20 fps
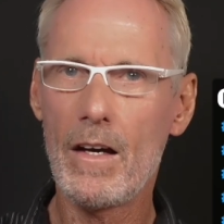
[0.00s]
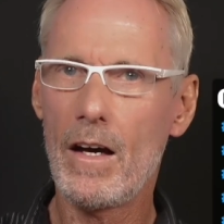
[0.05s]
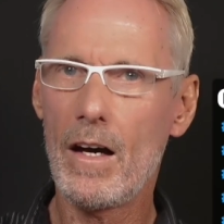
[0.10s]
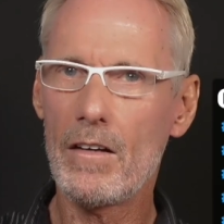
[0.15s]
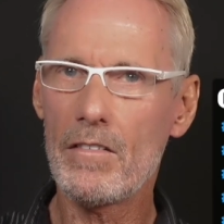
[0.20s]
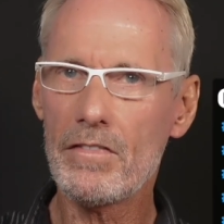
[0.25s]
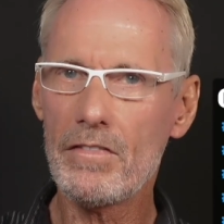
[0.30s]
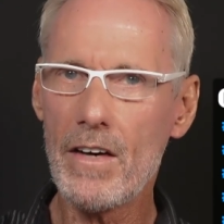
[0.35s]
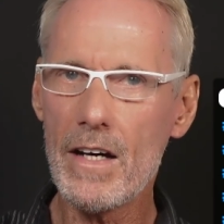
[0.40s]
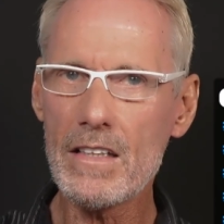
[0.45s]

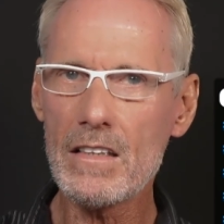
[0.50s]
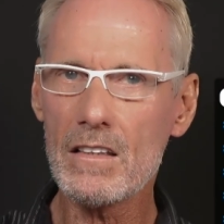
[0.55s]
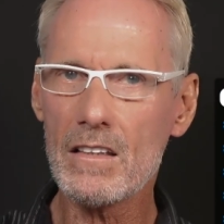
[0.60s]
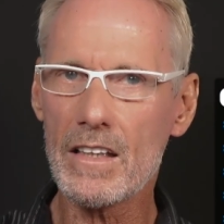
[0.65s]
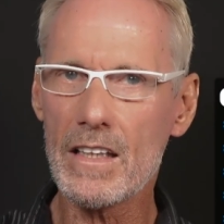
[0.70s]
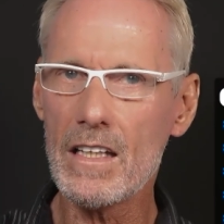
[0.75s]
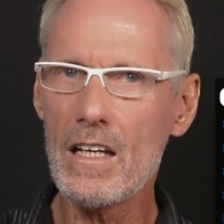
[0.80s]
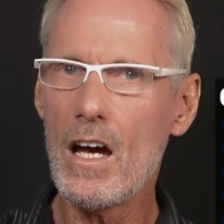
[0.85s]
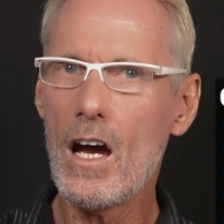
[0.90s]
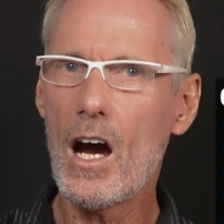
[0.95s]
And
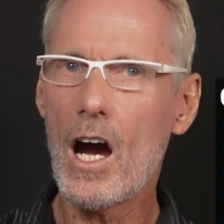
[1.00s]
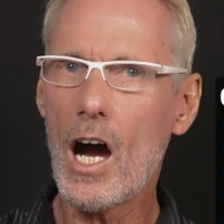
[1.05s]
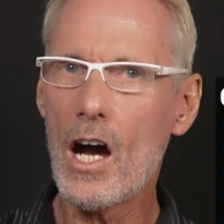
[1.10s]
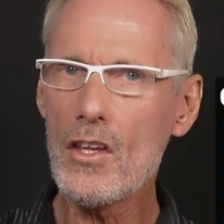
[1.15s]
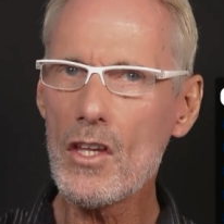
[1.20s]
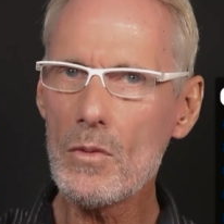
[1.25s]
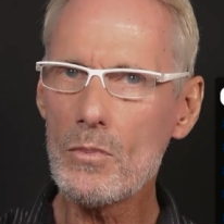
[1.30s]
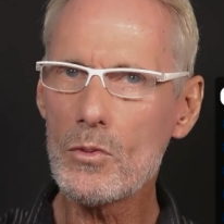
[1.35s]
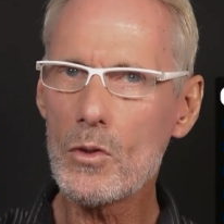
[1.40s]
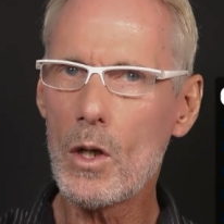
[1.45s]
finally,
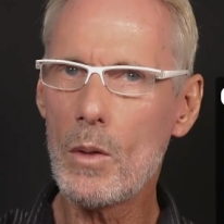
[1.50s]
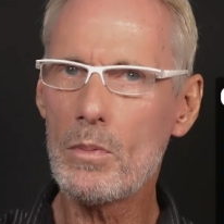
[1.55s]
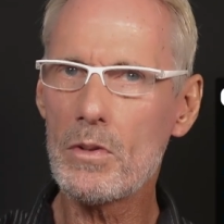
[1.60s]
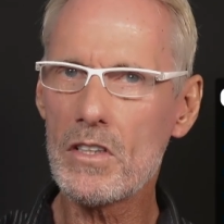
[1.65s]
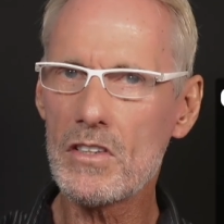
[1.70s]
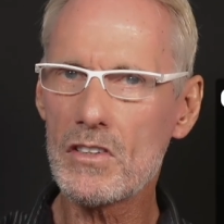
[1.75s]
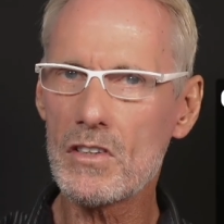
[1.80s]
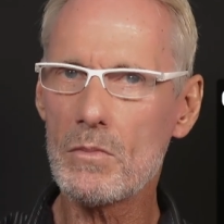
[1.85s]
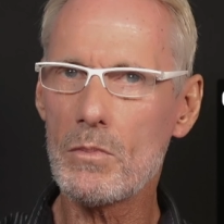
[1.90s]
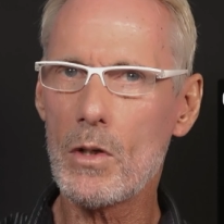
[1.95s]
other
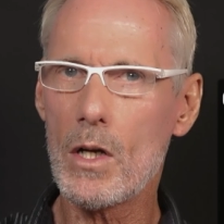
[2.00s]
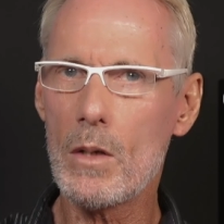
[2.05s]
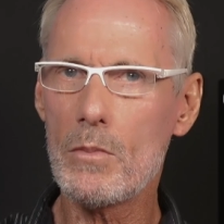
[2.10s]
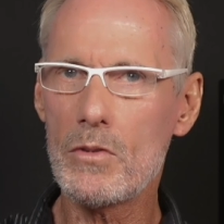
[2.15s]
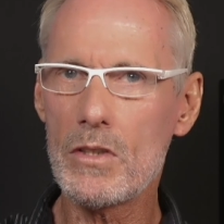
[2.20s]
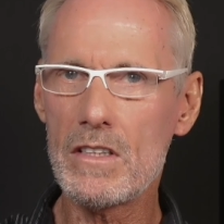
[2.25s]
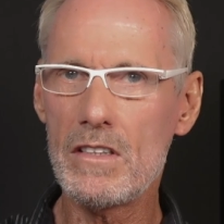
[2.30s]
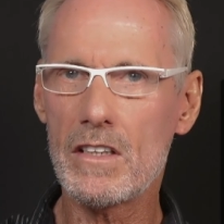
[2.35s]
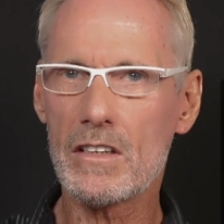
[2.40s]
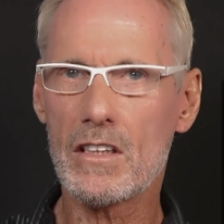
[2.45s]
properties of
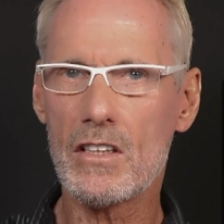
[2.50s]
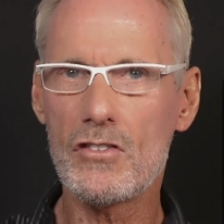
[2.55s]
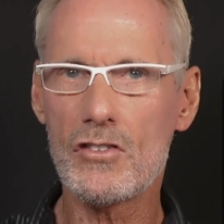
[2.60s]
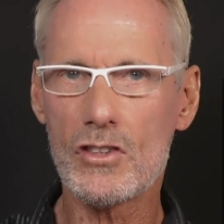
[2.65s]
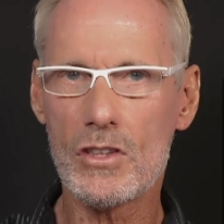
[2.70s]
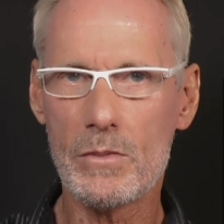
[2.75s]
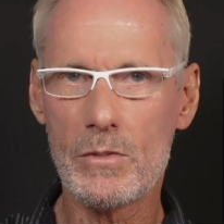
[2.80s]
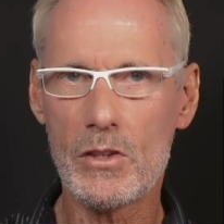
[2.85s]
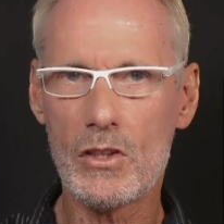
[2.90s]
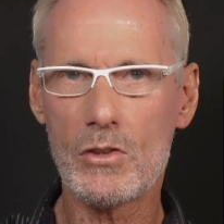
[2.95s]
berberine that
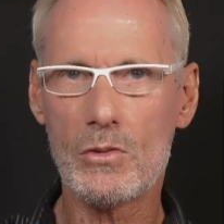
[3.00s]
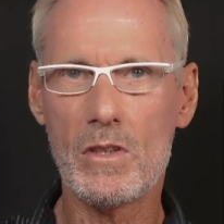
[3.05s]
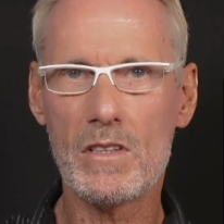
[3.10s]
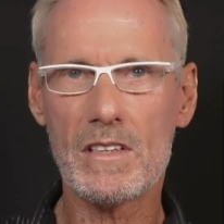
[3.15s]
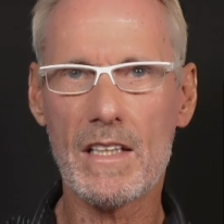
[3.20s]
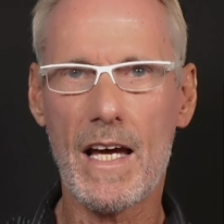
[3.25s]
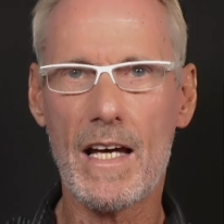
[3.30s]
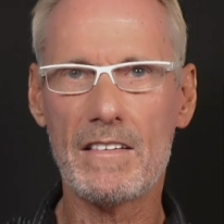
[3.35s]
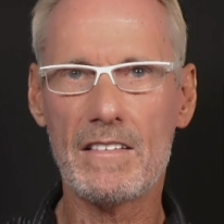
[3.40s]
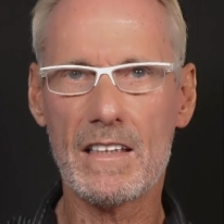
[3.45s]
contribute to
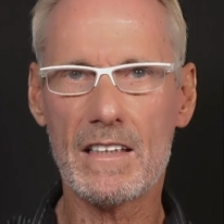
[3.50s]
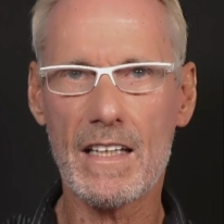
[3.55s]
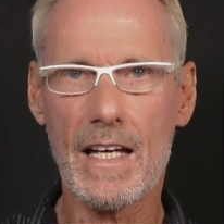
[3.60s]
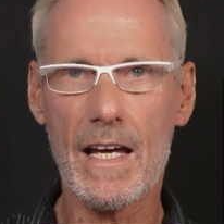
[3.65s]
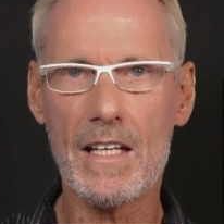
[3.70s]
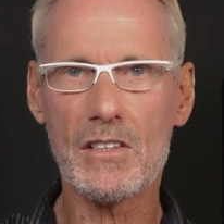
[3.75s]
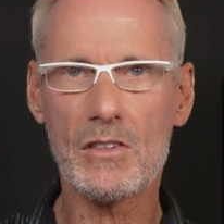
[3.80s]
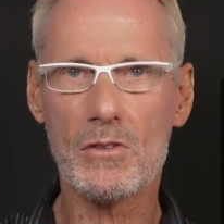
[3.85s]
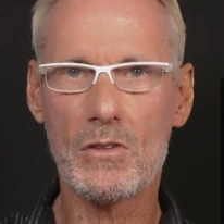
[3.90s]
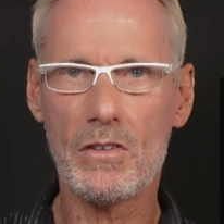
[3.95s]
its
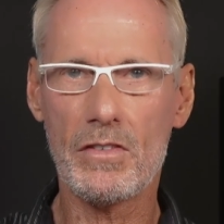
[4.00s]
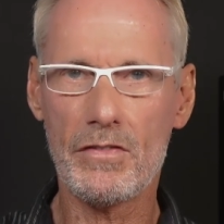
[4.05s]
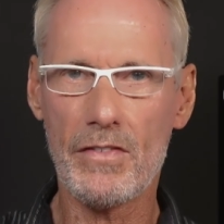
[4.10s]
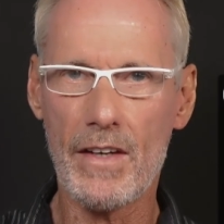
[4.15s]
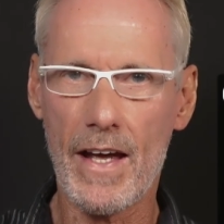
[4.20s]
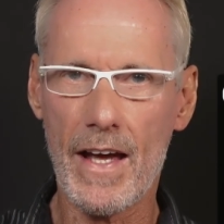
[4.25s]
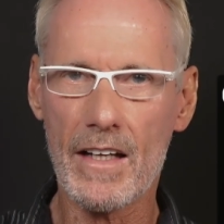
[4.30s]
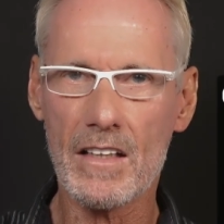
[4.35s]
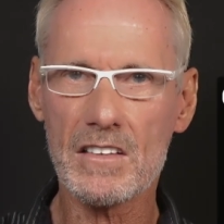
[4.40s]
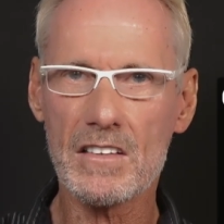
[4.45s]
anti-cancer
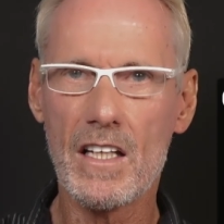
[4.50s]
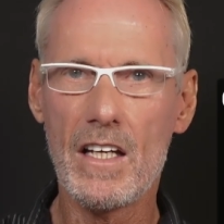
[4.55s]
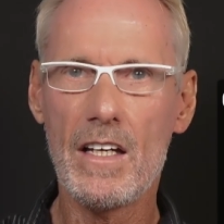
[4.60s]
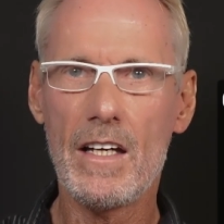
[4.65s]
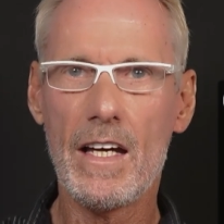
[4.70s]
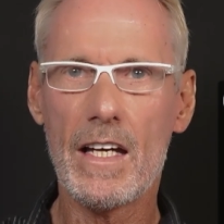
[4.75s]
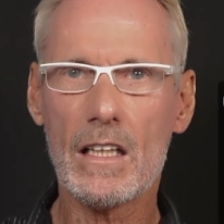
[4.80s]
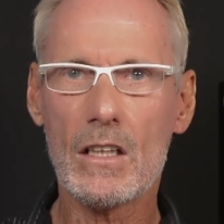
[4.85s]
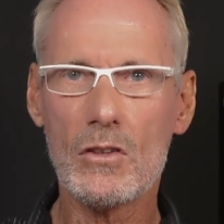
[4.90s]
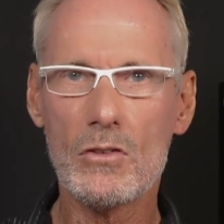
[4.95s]
effects
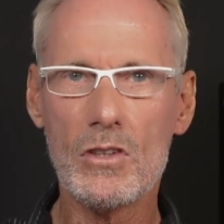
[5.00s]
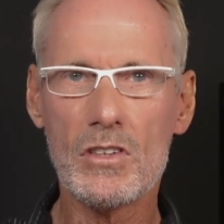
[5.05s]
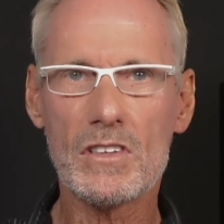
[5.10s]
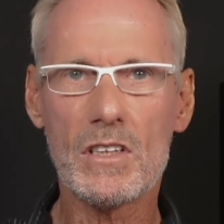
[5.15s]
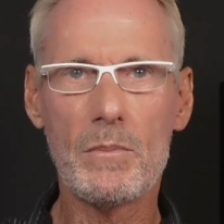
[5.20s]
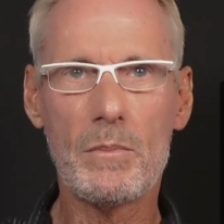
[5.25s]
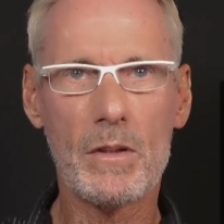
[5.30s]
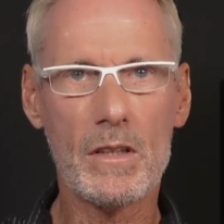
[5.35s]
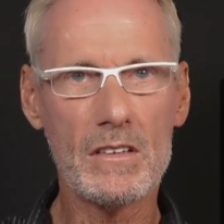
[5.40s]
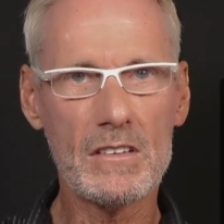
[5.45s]
include its
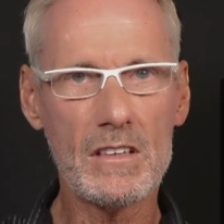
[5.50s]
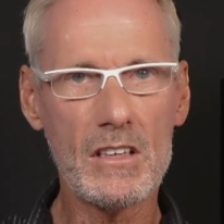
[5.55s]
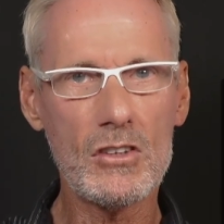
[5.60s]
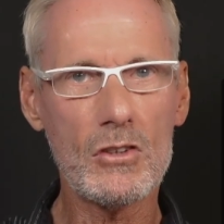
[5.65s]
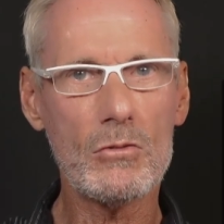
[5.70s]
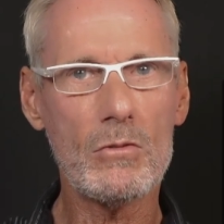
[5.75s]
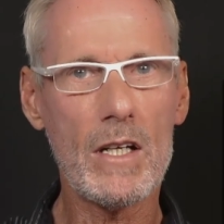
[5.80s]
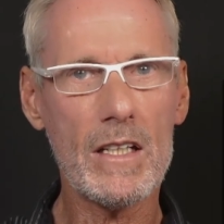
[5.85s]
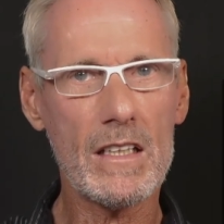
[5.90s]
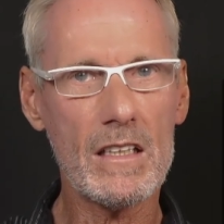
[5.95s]
ability
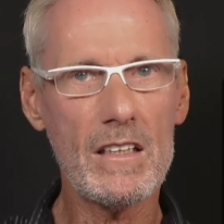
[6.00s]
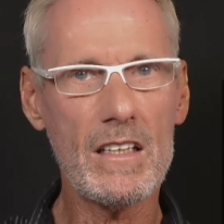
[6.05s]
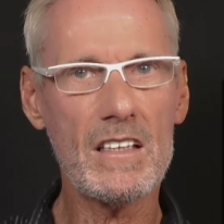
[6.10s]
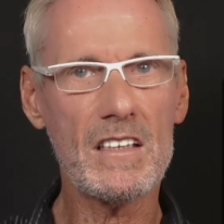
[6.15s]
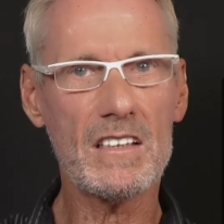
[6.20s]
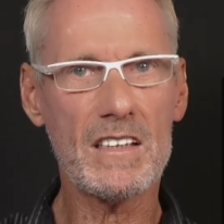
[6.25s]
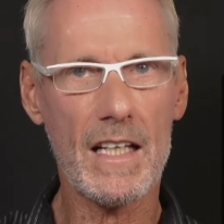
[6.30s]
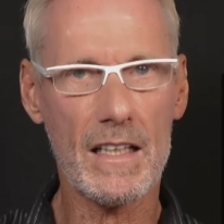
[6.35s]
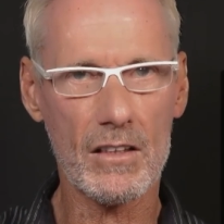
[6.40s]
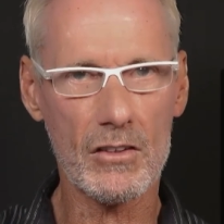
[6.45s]
to regulate
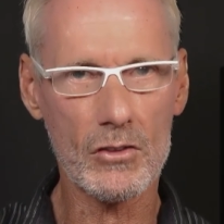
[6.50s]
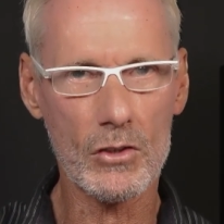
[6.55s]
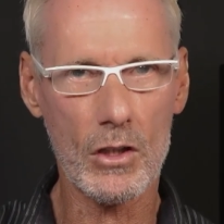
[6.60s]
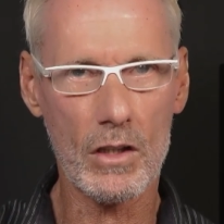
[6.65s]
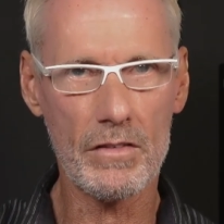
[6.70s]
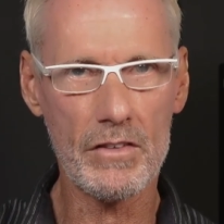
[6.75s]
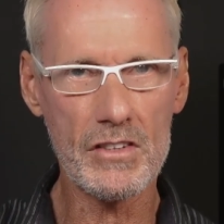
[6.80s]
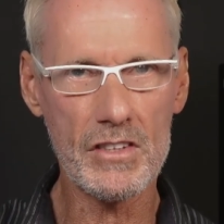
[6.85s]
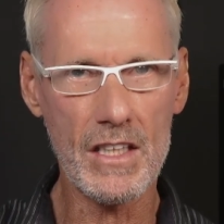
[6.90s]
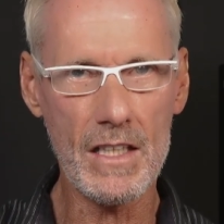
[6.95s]
cell
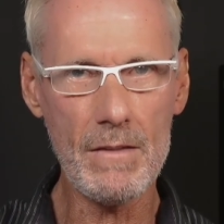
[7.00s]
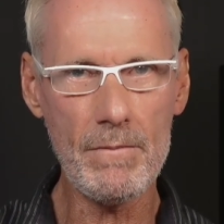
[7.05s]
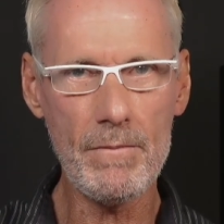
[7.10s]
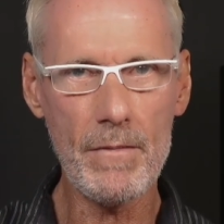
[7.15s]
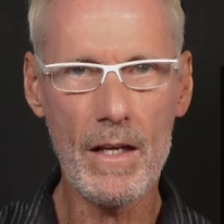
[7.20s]
autophagy,